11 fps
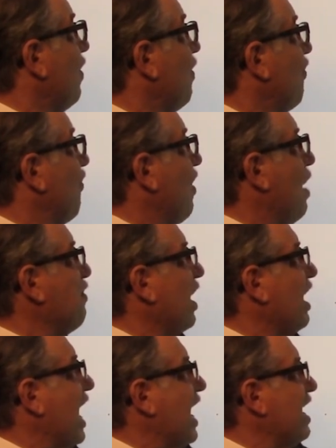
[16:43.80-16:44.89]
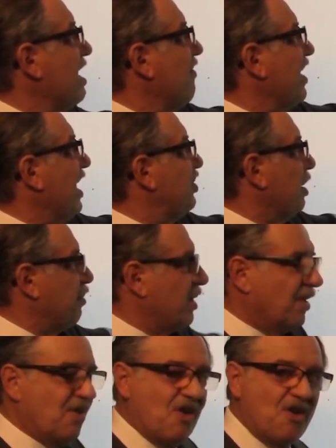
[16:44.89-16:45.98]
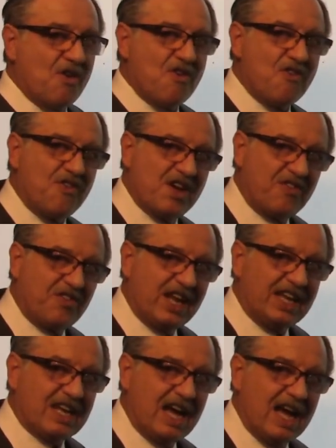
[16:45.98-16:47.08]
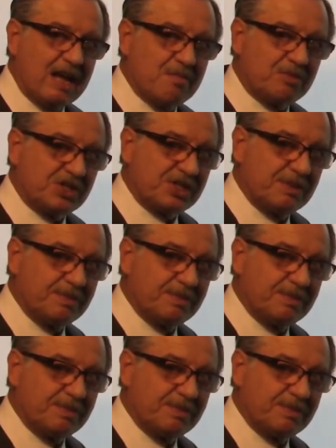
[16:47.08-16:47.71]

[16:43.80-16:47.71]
From the land of Egypt, 50 times.